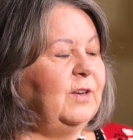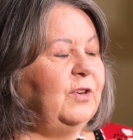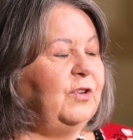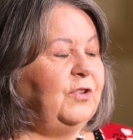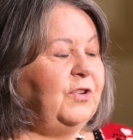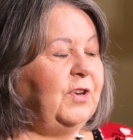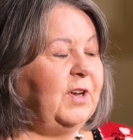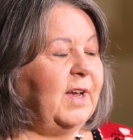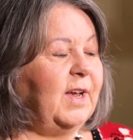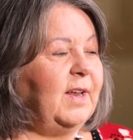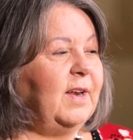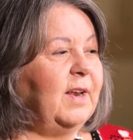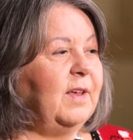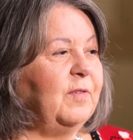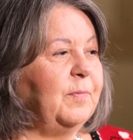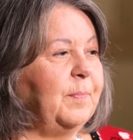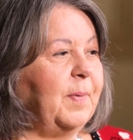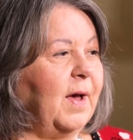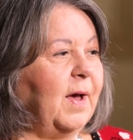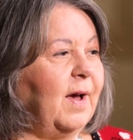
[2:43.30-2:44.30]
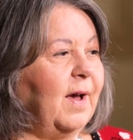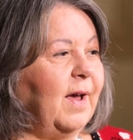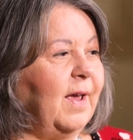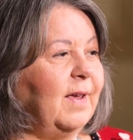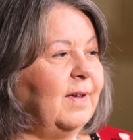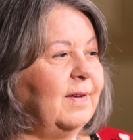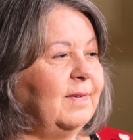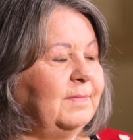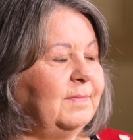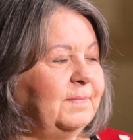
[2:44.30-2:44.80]
she ate his
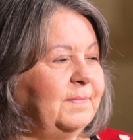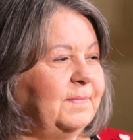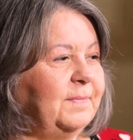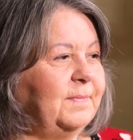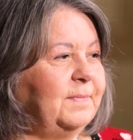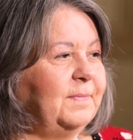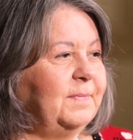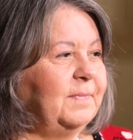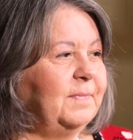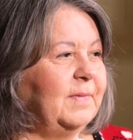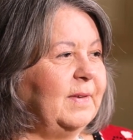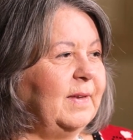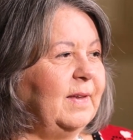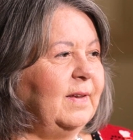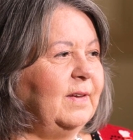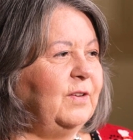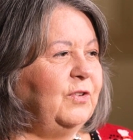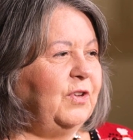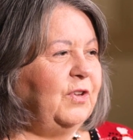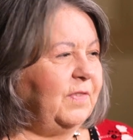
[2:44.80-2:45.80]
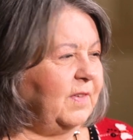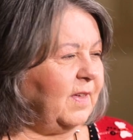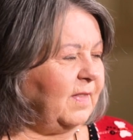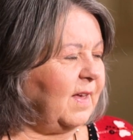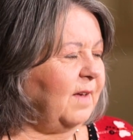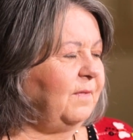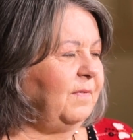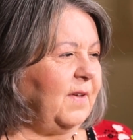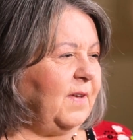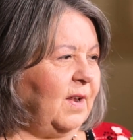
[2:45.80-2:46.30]
pie. She said
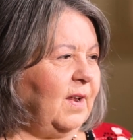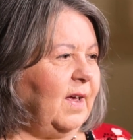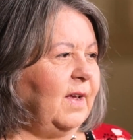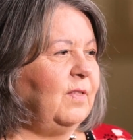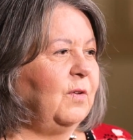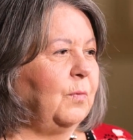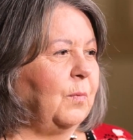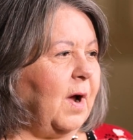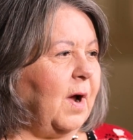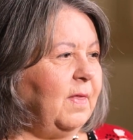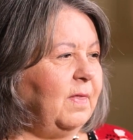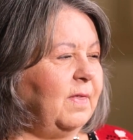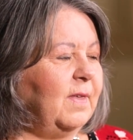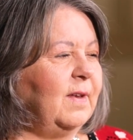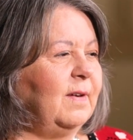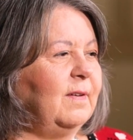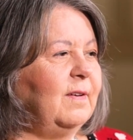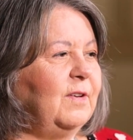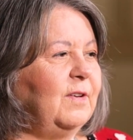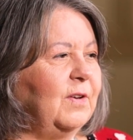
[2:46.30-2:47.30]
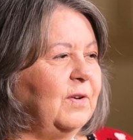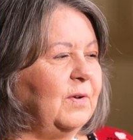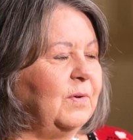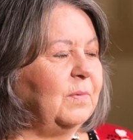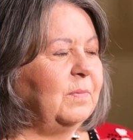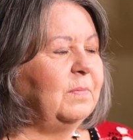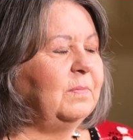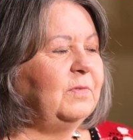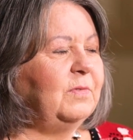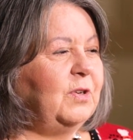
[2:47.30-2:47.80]
that felt like the right thing to
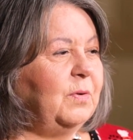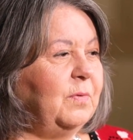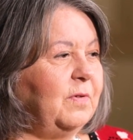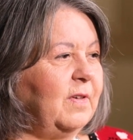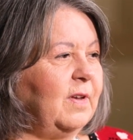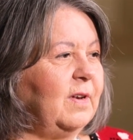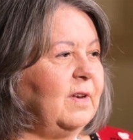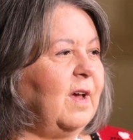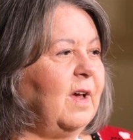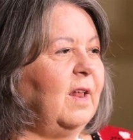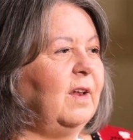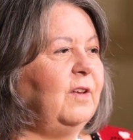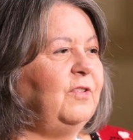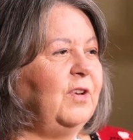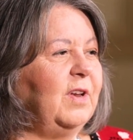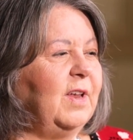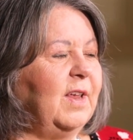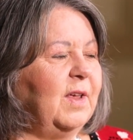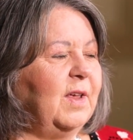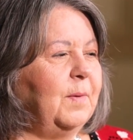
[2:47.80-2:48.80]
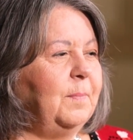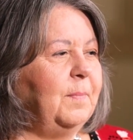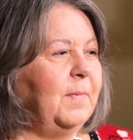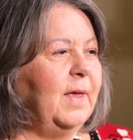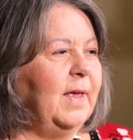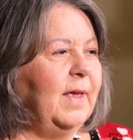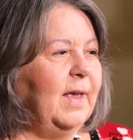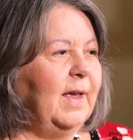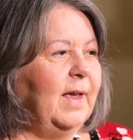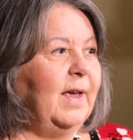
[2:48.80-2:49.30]
do. She was acknowledging him
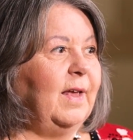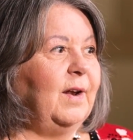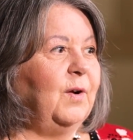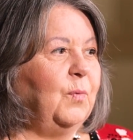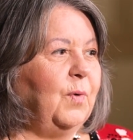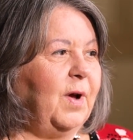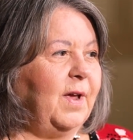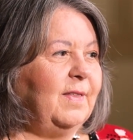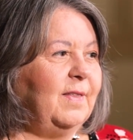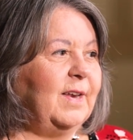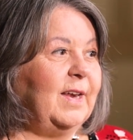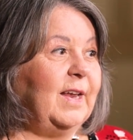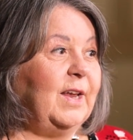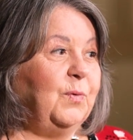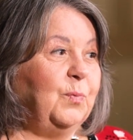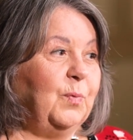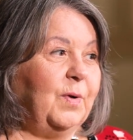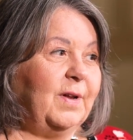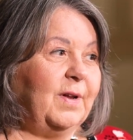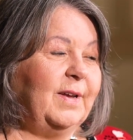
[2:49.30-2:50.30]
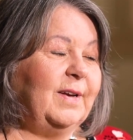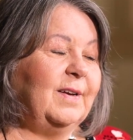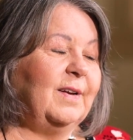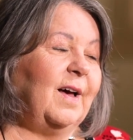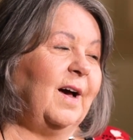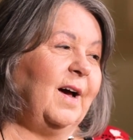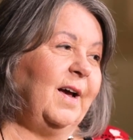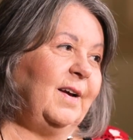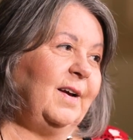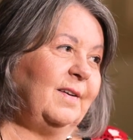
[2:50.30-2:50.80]
in a way that he really
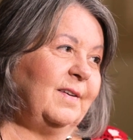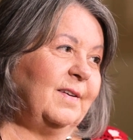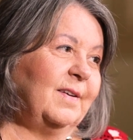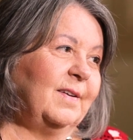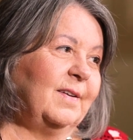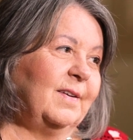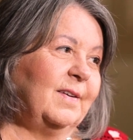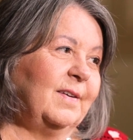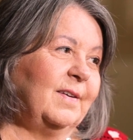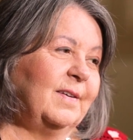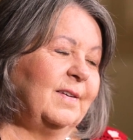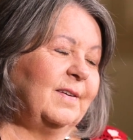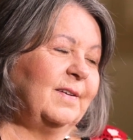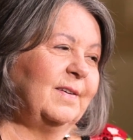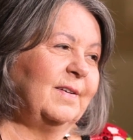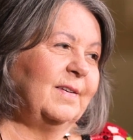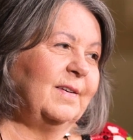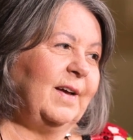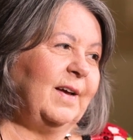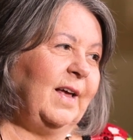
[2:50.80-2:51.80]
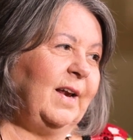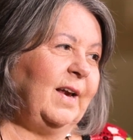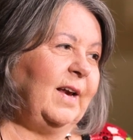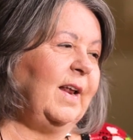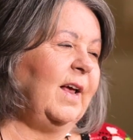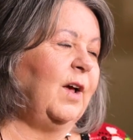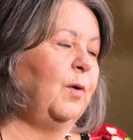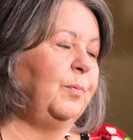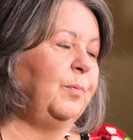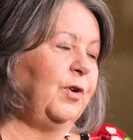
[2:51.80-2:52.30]
liked, and
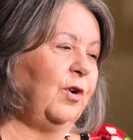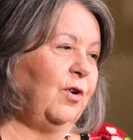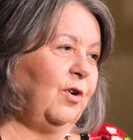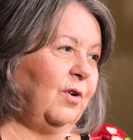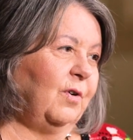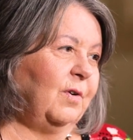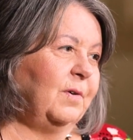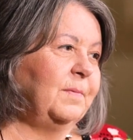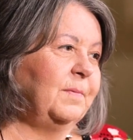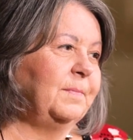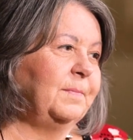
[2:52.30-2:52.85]
it helped her.